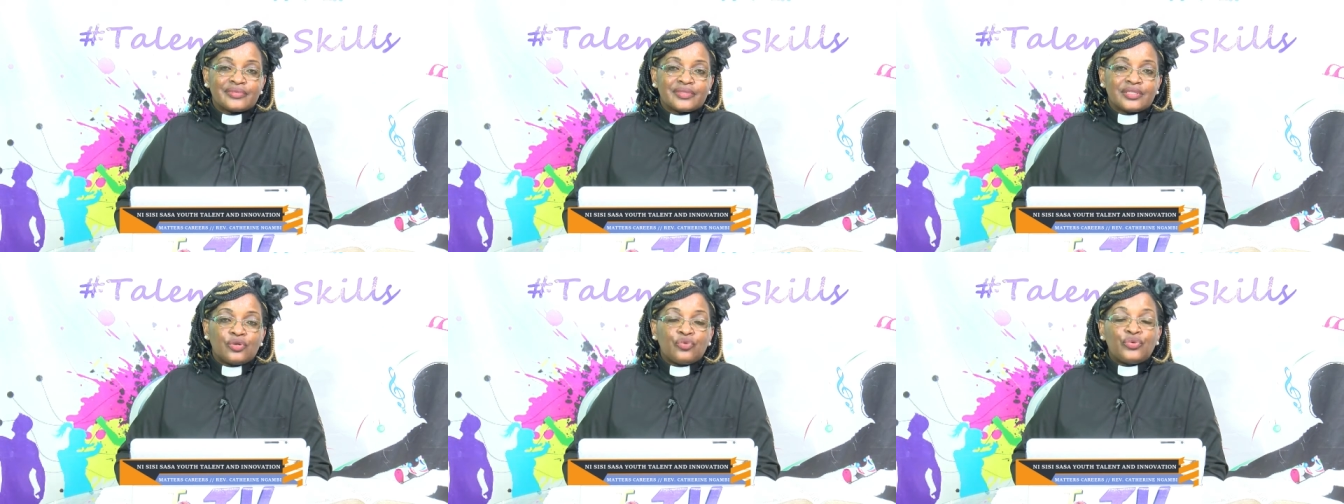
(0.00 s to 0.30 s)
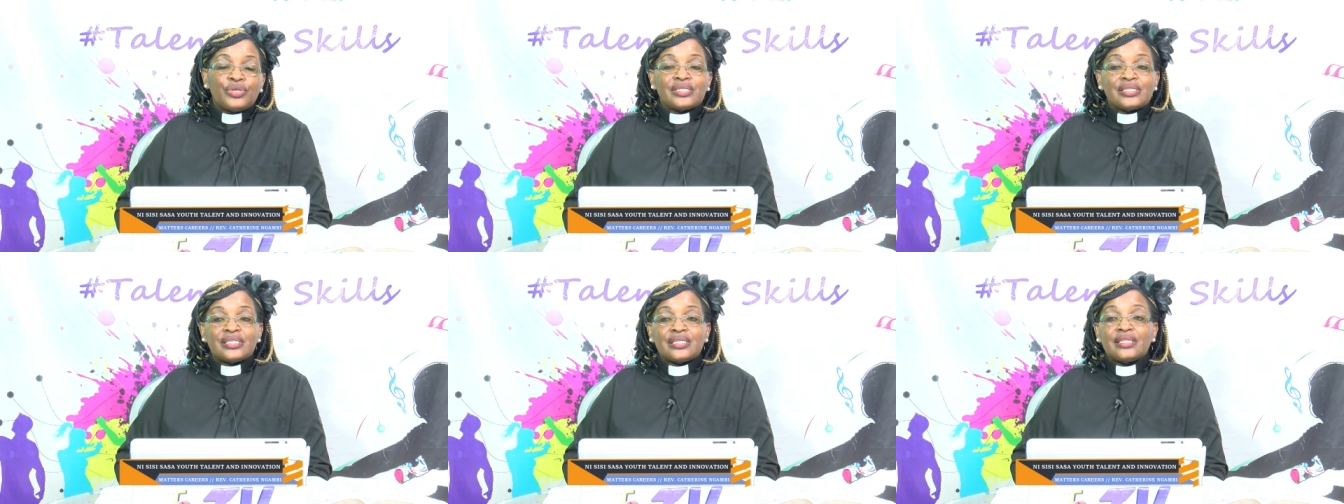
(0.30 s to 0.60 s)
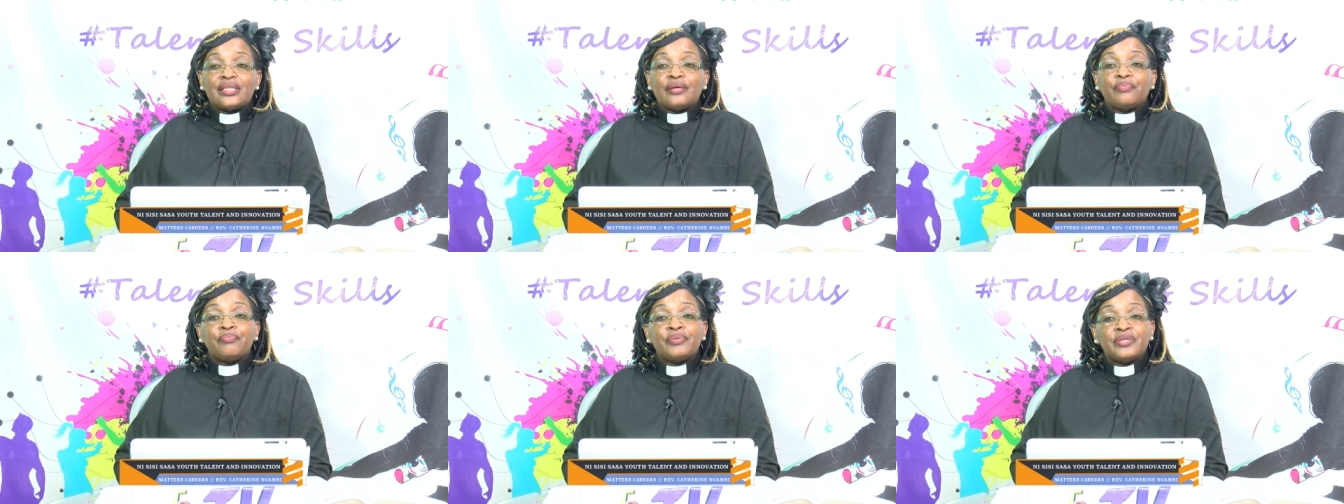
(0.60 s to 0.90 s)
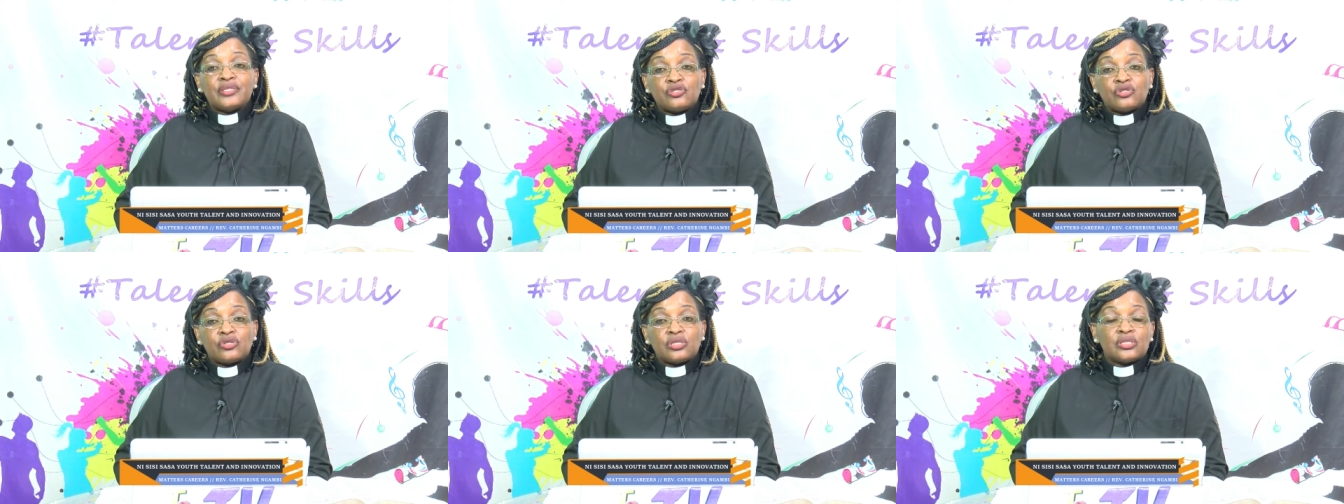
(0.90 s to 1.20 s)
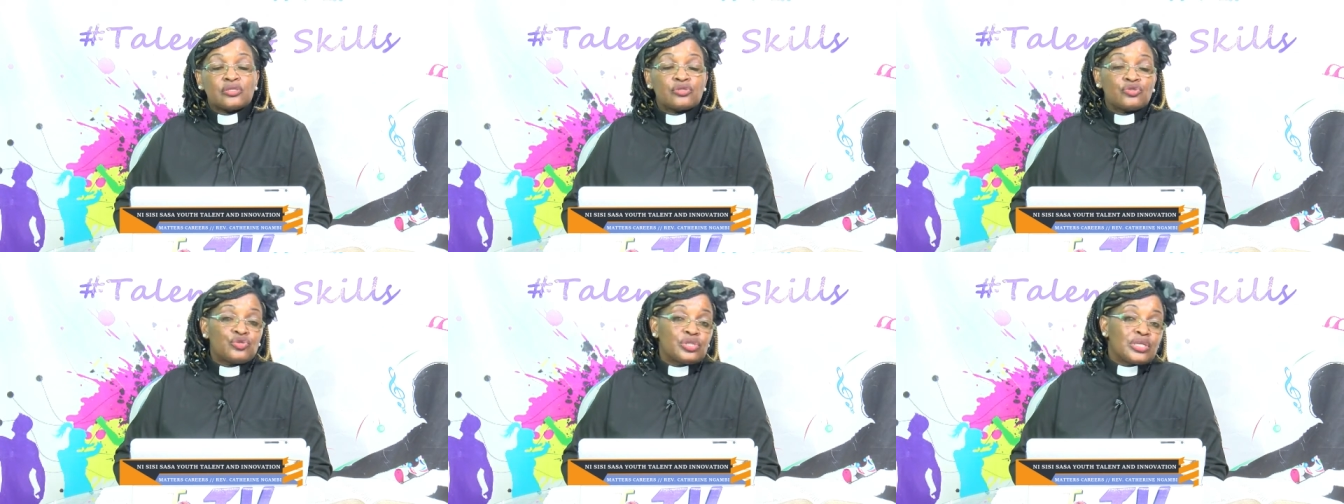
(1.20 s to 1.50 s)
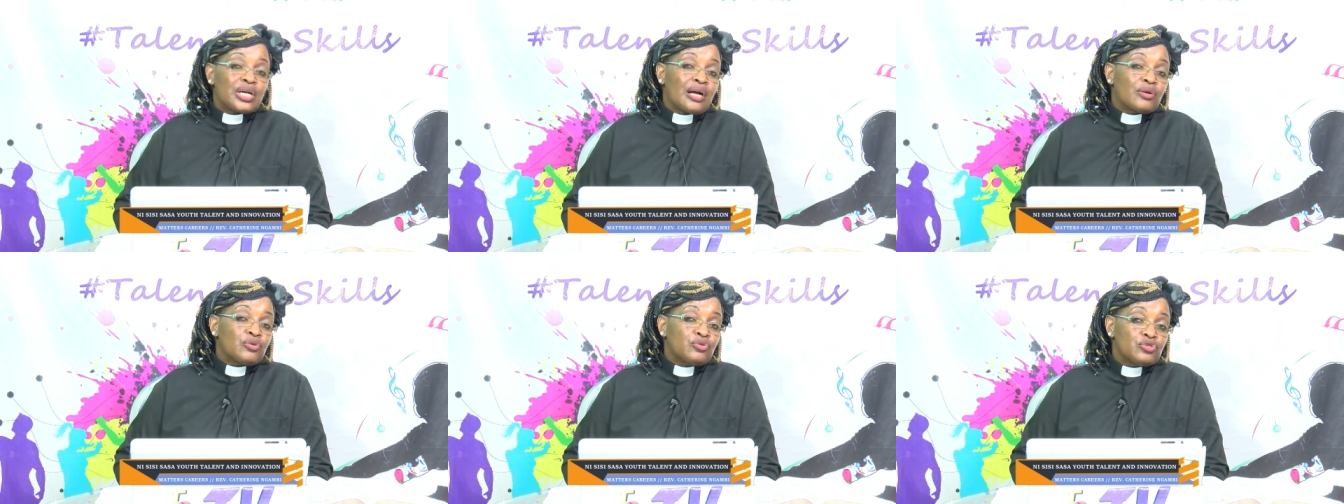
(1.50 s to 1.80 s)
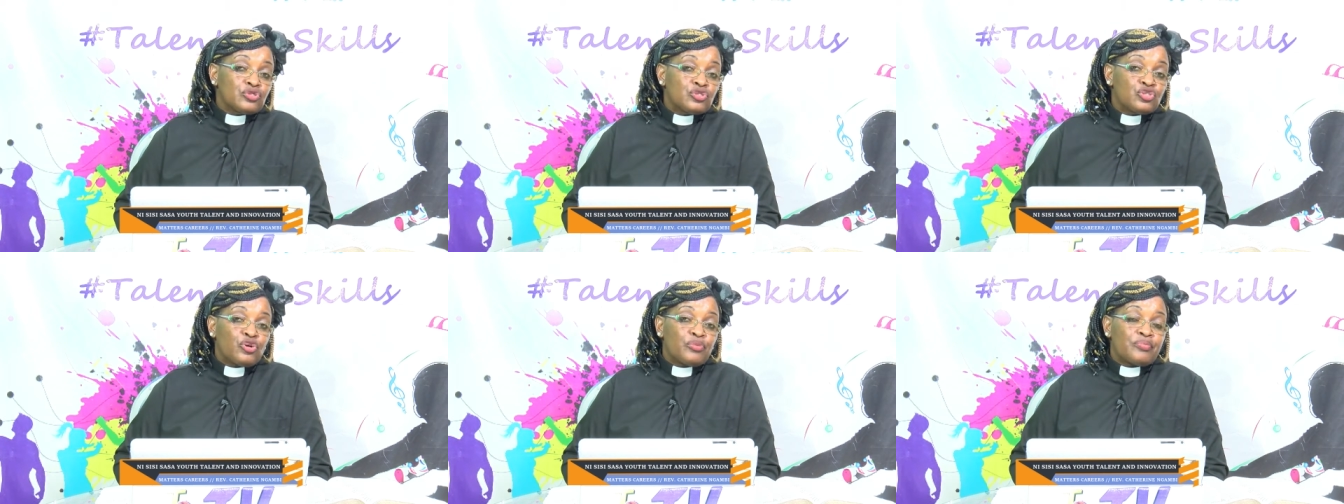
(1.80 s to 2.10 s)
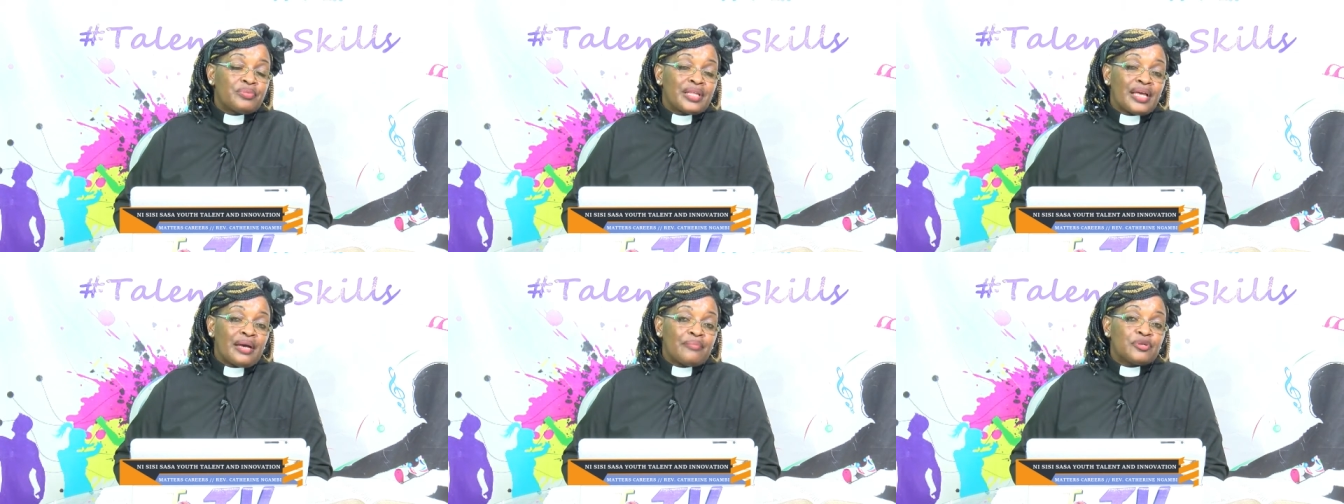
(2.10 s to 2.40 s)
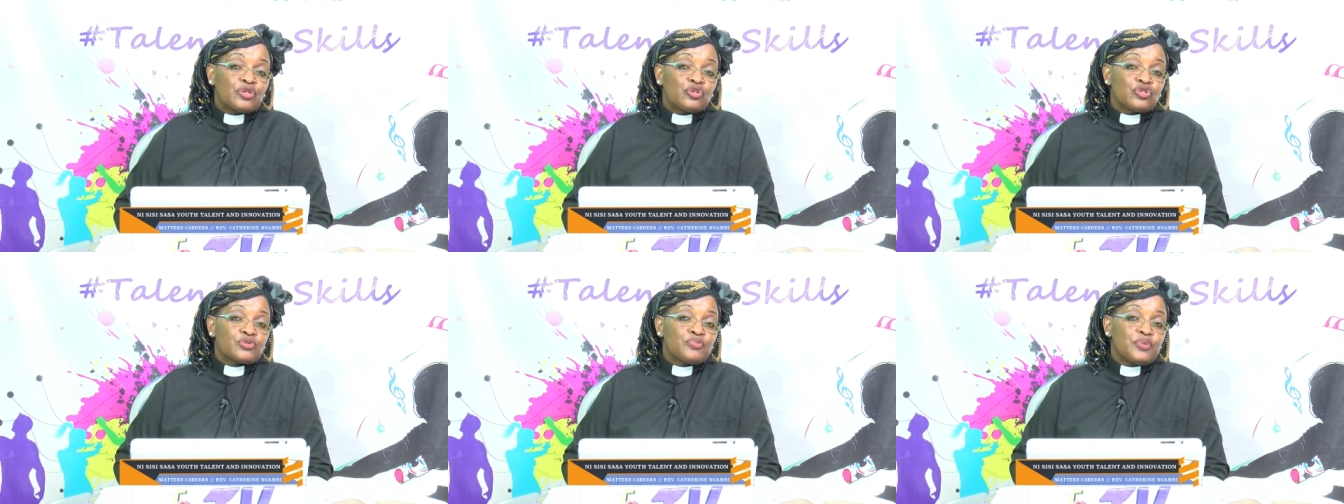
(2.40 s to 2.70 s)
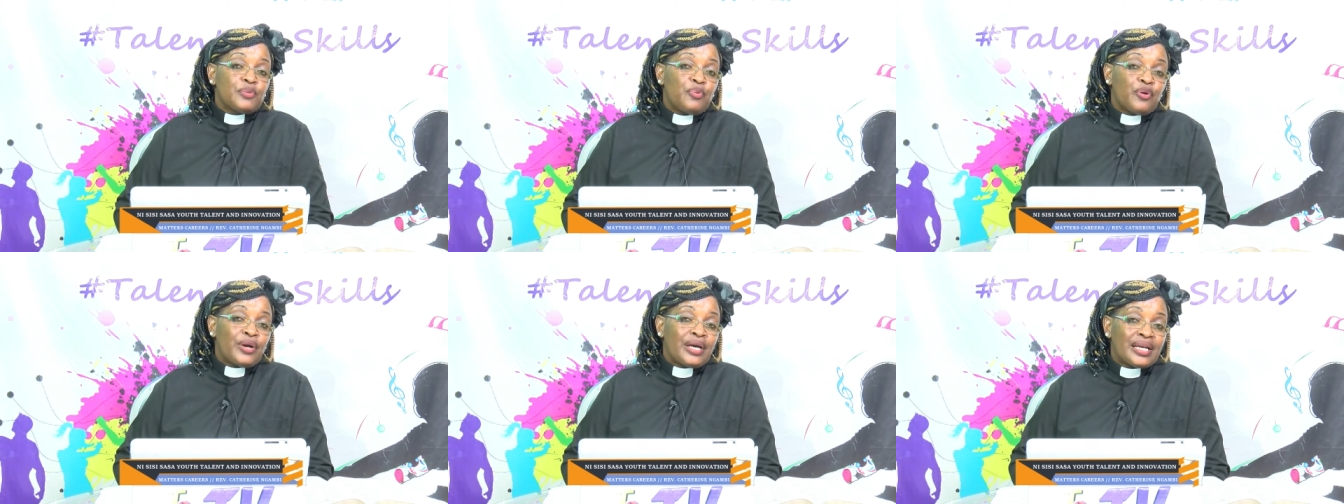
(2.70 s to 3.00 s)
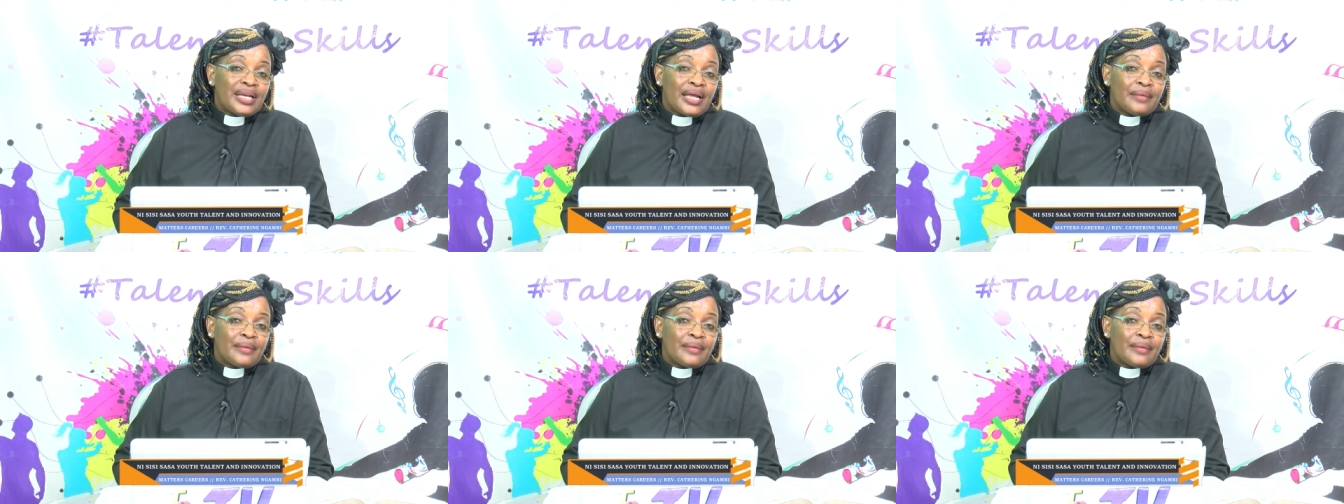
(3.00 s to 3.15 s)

we see the prison is doing a good job there because people end